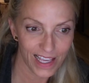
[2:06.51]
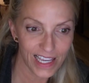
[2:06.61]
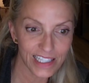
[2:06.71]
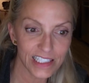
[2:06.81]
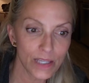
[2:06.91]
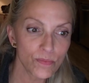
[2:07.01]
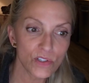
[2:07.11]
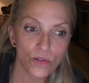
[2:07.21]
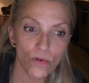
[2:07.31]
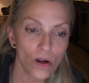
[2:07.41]
It seems to
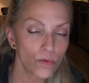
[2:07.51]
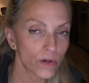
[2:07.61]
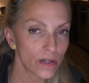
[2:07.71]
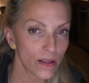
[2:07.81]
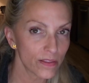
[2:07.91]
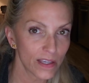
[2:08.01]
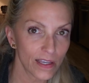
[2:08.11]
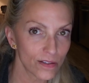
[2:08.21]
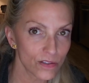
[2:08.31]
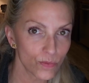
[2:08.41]
grow where nothing
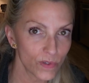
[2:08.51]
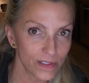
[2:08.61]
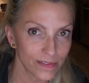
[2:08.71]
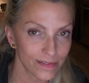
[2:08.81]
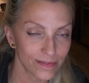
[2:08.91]
else will.